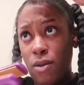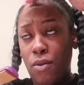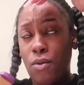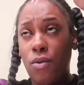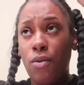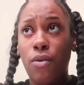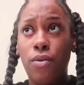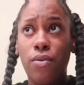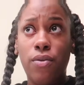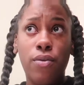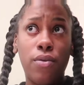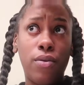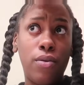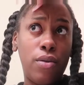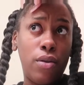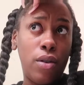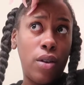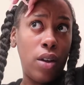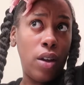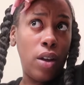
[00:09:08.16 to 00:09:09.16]
Oof.
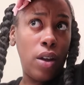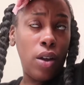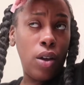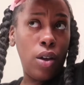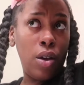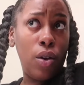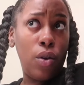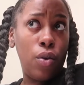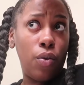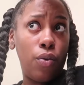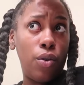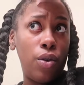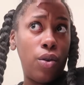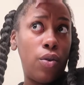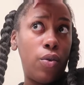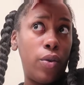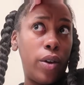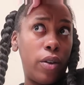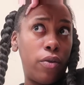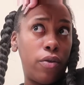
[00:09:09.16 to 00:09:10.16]
Real
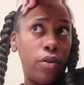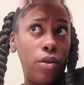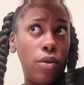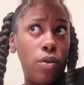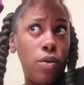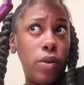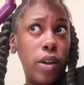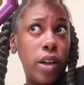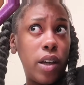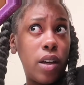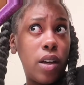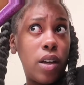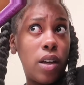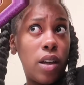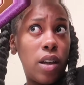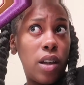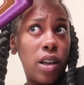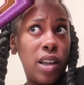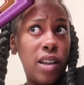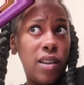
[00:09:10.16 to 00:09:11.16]
quick.
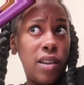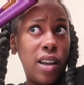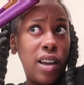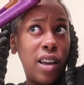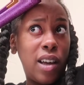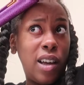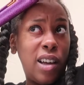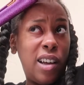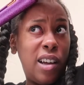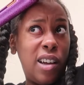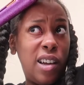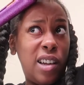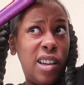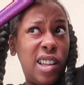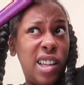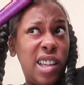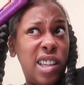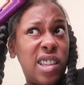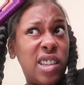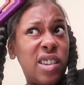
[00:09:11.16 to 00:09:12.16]
Because I got all
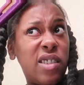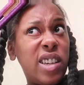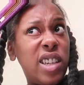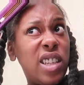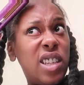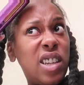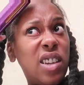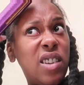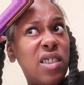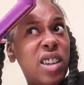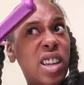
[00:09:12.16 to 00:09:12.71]
this grease on